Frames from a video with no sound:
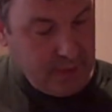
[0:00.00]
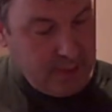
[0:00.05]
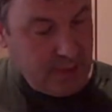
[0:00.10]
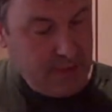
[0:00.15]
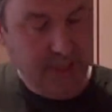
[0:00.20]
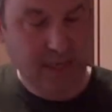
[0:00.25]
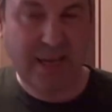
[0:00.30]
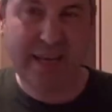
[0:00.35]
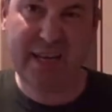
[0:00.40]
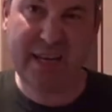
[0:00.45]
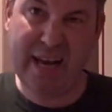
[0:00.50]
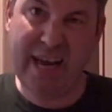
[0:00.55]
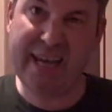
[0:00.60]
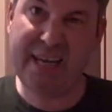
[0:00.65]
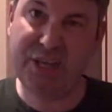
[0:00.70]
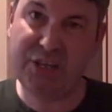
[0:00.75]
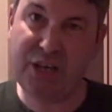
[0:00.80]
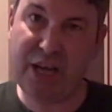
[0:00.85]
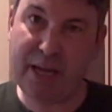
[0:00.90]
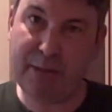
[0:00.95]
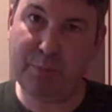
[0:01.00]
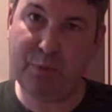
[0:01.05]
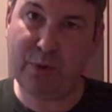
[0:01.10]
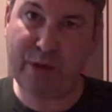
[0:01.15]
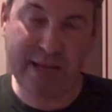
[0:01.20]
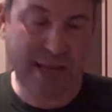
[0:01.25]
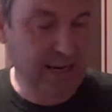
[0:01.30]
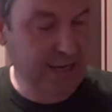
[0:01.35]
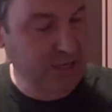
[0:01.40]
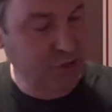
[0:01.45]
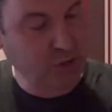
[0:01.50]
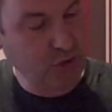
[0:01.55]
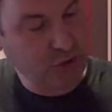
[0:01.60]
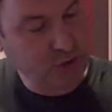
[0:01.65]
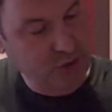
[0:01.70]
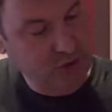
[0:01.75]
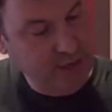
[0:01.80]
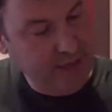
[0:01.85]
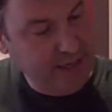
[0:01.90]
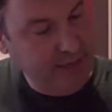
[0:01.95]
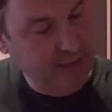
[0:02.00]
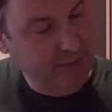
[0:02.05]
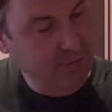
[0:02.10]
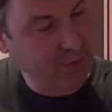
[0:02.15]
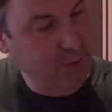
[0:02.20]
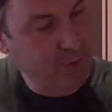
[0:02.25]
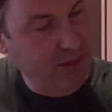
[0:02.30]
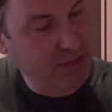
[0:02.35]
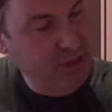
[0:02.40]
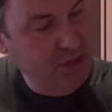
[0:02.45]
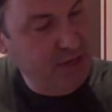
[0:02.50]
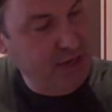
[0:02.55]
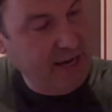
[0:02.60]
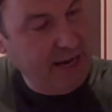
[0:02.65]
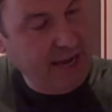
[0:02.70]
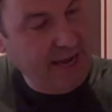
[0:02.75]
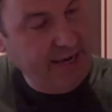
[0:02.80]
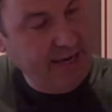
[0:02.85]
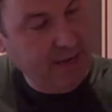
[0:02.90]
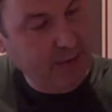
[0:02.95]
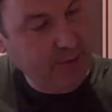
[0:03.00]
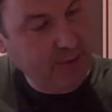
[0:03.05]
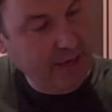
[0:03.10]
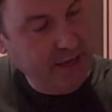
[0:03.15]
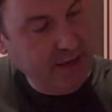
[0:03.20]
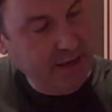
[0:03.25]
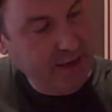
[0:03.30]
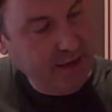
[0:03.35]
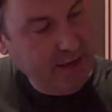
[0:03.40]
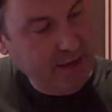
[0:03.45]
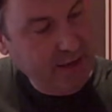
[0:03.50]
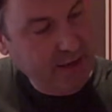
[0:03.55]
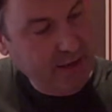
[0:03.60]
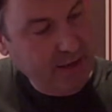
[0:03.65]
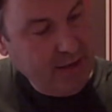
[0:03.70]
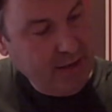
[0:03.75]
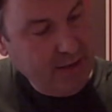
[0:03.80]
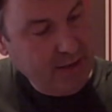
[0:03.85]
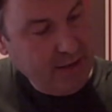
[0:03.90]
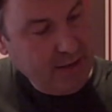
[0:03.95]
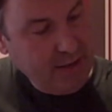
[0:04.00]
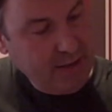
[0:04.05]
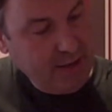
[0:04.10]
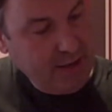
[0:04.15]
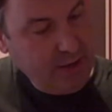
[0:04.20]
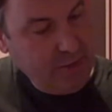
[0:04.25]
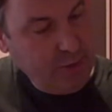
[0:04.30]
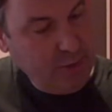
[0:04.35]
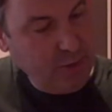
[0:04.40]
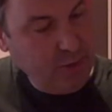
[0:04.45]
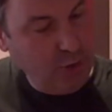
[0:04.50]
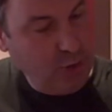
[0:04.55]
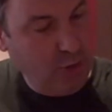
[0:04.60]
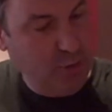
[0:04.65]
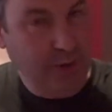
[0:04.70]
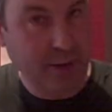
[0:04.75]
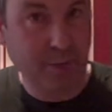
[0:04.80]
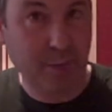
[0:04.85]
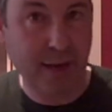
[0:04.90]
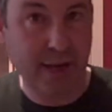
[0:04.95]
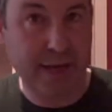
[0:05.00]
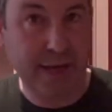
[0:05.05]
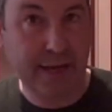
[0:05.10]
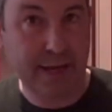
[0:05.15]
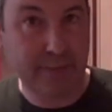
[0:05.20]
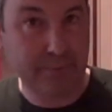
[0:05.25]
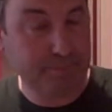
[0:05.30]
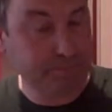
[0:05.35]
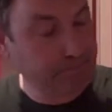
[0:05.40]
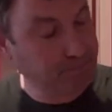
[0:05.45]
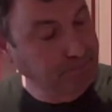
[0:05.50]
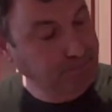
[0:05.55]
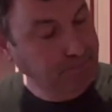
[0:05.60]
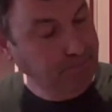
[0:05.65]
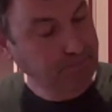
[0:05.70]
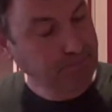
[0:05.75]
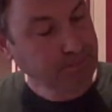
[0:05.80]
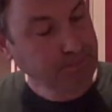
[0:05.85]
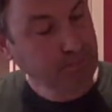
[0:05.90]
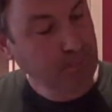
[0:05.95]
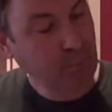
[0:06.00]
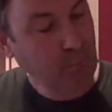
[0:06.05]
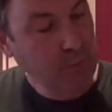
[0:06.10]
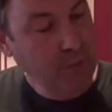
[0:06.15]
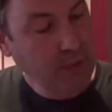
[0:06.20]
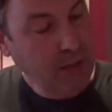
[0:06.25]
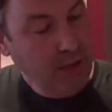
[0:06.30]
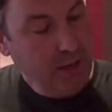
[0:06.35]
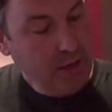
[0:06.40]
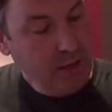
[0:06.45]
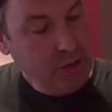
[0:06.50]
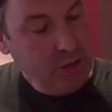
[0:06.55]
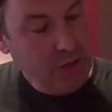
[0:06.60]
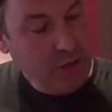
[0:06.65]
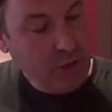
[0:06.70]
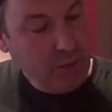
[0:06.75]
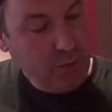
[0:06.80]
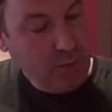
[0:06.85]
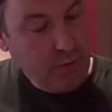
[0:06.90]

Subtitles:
it's like an A shape really, sort of thing, if you imagine an A down here, how you normally play it. So